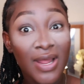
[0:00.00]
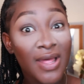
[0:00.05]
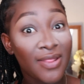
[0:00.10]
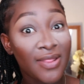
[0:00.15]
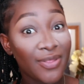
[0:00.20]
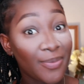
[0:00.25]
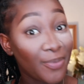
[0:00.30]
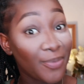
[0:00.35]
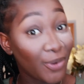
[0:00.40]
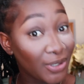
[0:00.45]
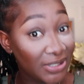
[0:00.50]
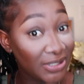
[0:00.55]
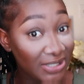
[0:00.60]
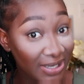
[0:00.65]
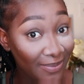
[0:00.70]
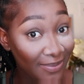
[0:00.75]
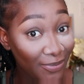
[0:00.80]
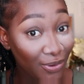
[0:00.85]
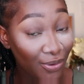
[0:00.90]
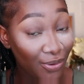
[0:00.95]
the more
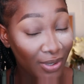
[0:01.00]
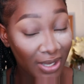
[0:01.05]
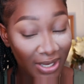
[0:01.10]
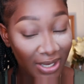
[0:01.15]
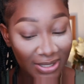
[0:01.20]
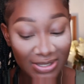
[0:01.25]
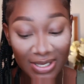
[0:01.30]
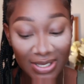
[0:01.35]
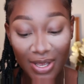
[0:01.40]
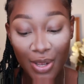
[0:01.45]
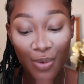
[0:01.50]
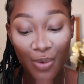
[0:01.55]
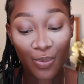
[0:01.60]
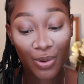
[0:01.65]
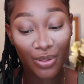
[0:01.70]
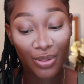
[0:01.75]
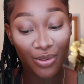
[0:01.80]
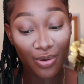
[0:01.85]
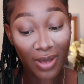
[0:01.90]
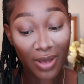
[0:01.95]
depth you get
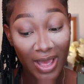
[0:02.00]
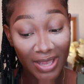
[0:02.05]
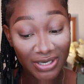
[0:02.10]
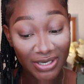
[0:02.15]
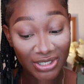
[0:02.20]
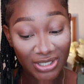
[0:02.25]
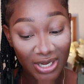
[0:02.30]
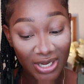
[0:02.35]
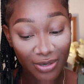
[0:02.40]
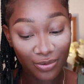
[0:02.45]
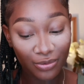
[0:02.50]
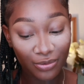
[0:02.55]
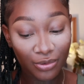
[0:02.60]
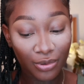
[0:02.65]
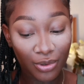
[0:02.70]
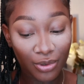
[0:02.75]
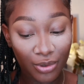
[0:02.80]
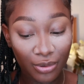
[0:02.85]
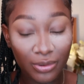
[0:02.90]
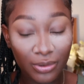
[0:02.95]
with your eyeshadow
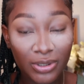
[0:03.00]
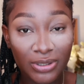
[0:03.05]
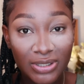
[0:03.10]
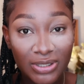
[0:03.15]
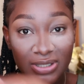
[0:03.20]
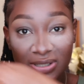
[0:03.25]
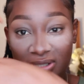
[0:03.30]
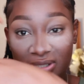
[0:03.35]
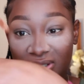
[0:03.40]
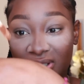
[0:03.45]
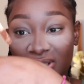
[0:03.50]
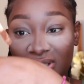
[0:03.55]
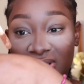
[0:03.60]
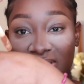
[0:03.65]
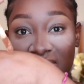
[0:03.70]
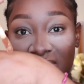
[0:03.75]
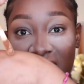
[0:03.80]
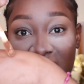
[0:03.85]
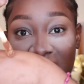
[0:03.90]
look. This is just